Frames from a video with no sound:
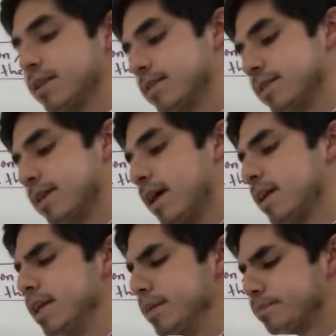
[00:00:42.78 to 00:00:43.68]

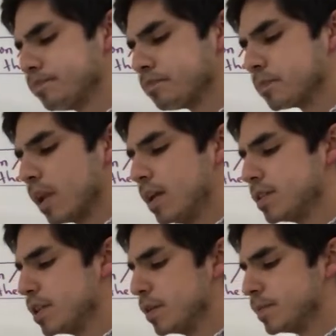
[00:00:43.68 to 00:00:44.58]
society. And
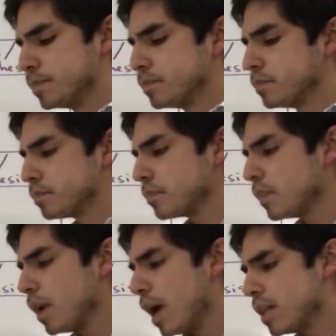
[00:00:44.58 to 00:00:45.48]
so
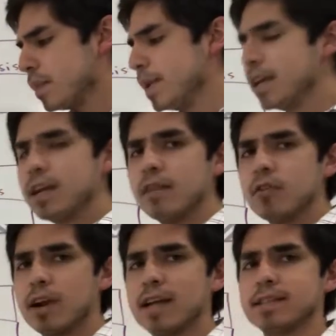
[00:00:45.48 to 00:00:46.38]
at the beginning of your
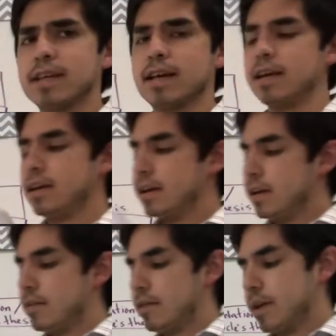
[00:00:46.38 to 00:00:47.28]
essay,
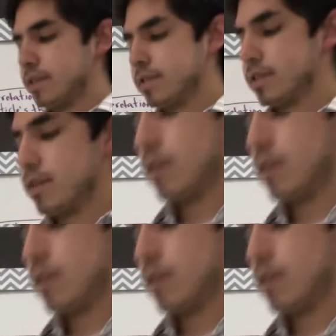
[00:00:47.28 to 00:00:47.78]
right, so